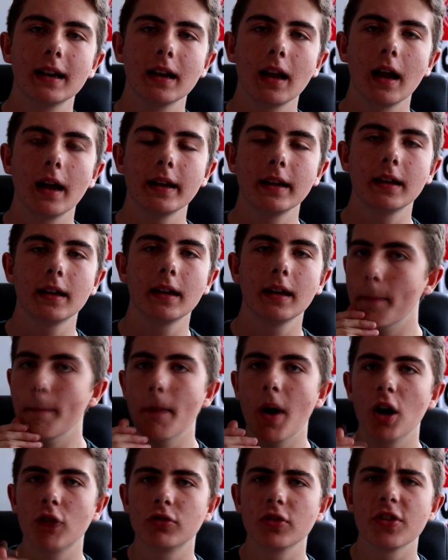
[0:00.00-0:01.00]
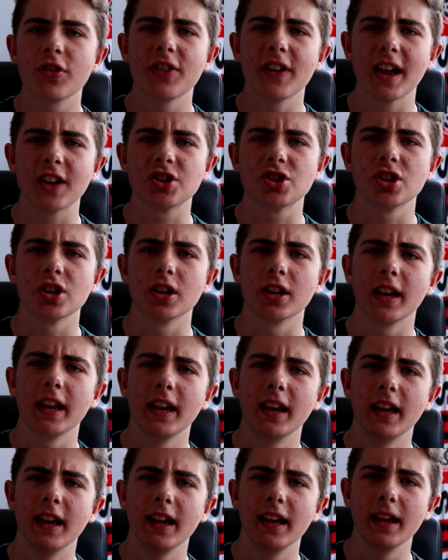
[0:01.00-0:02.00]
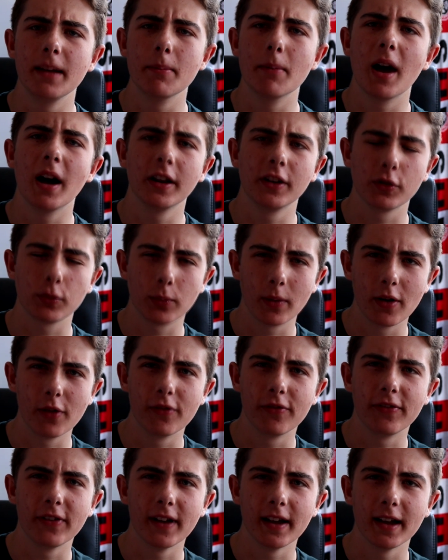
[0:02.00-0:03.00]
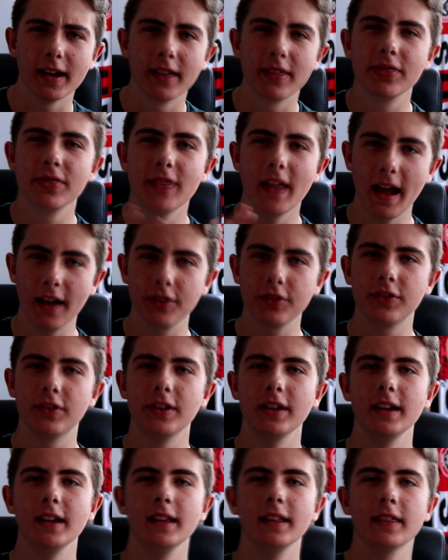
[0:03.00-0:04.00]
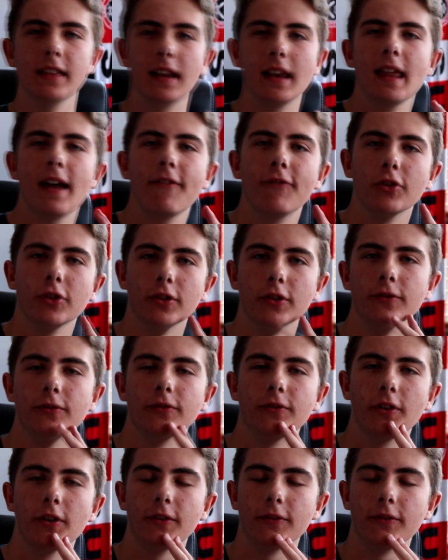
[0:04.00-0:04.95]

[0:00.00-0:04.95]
like Margaret Thatcher in a miner's welfare. That's the level of